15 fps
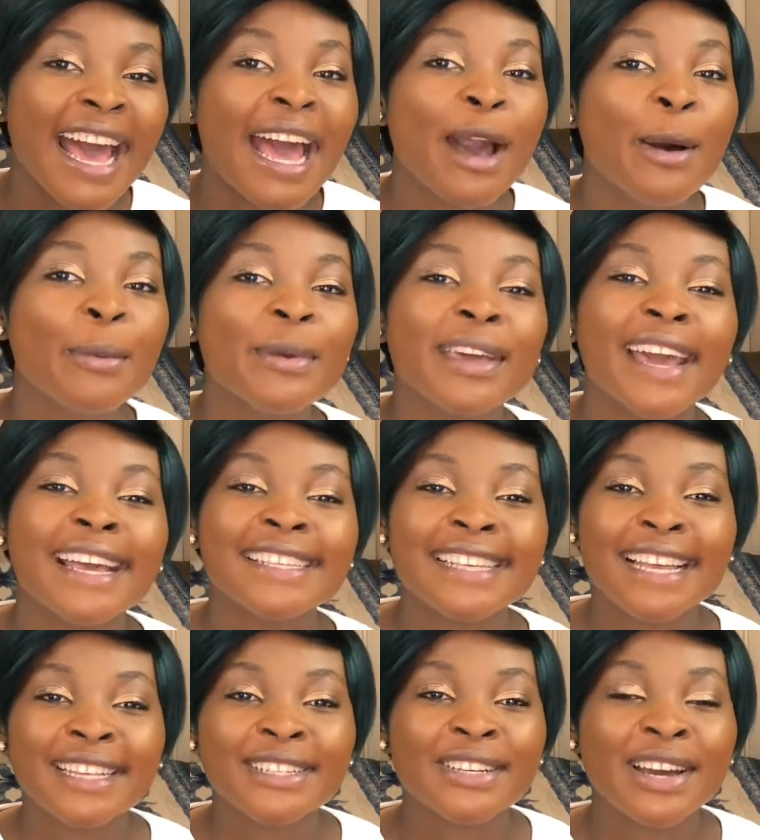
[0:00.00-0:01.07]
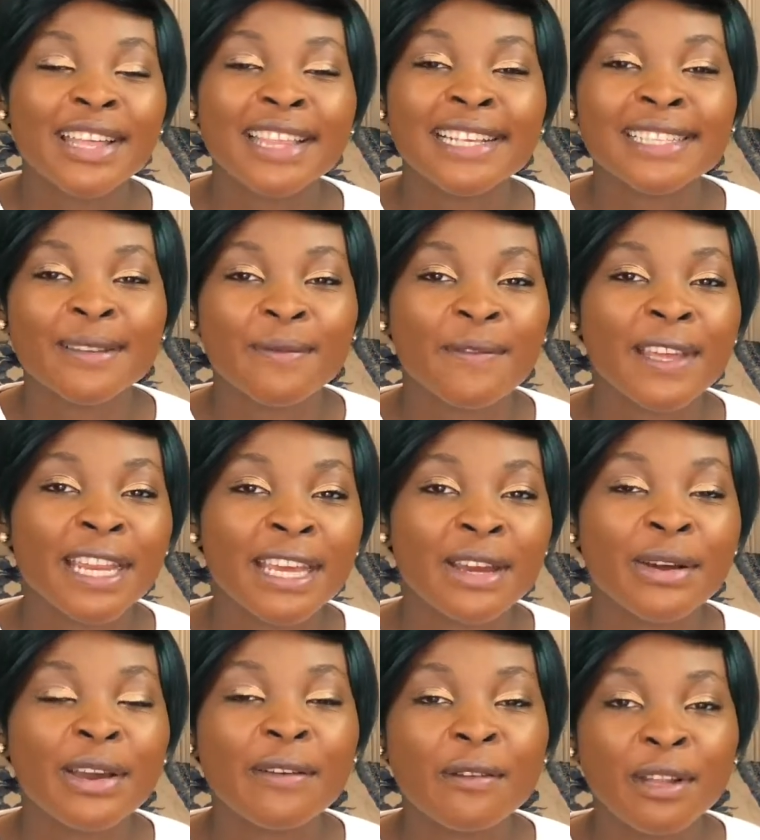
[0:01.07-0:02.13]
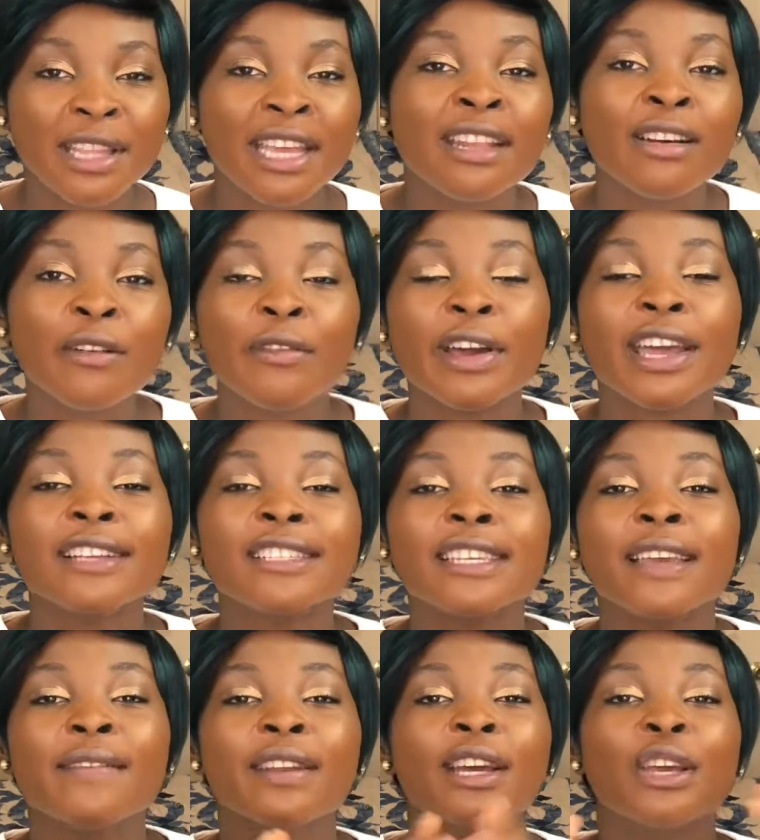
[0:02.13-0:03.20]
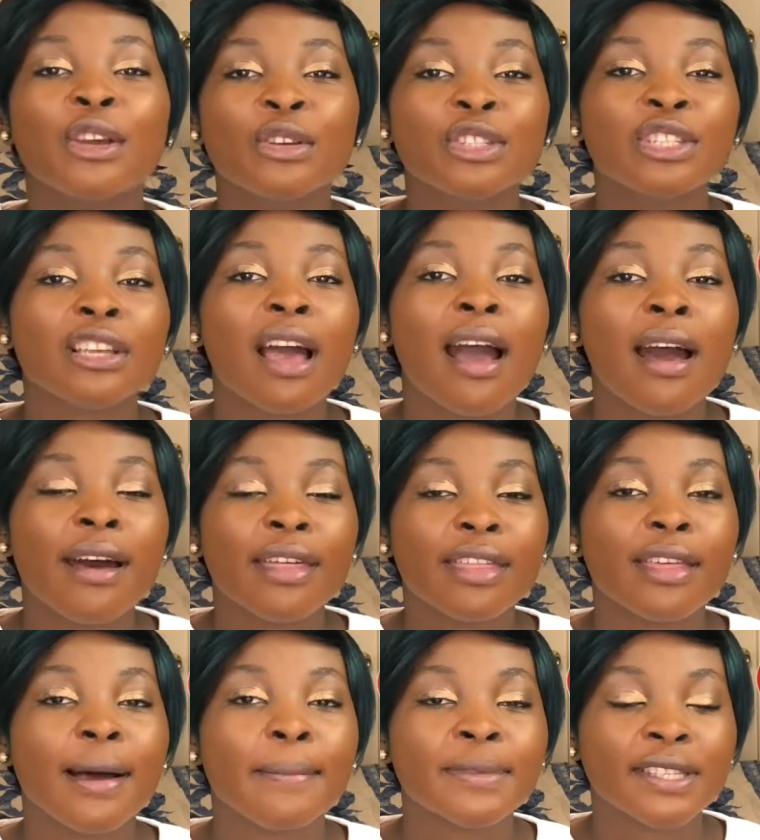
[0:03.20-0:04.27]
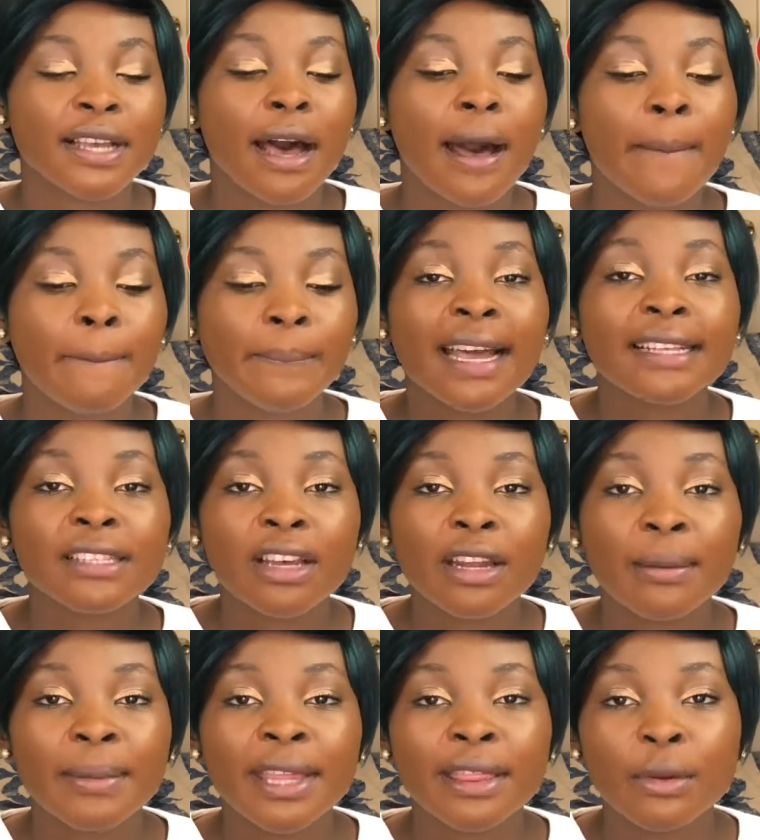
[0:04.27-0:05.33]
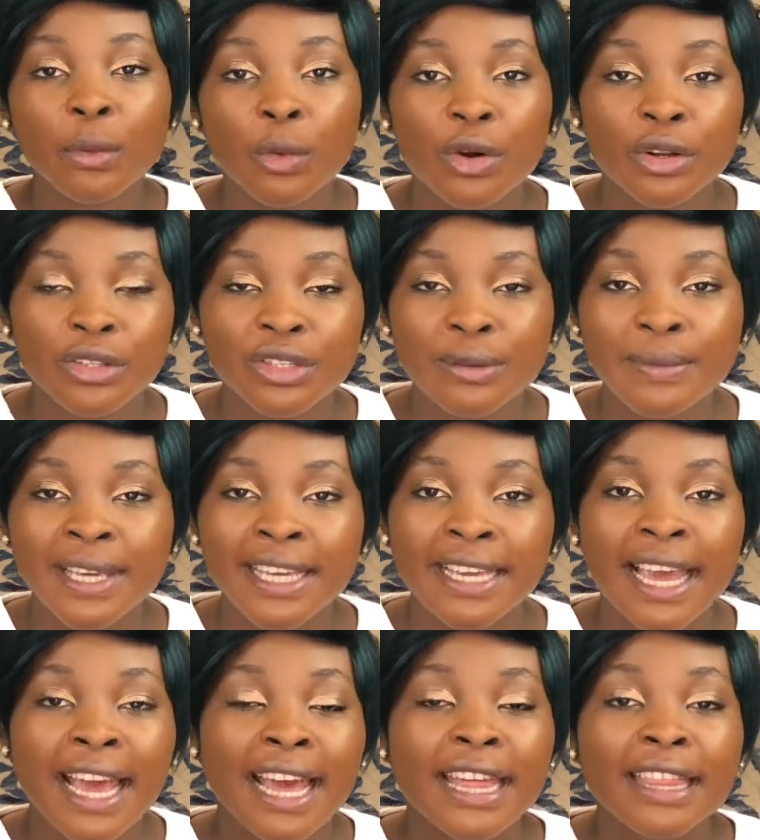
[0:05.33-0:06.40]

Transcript: I hope you guys enjoyed this video. If you did, don't forget to give it a huge thumbs up. That's gonna mean the world to me.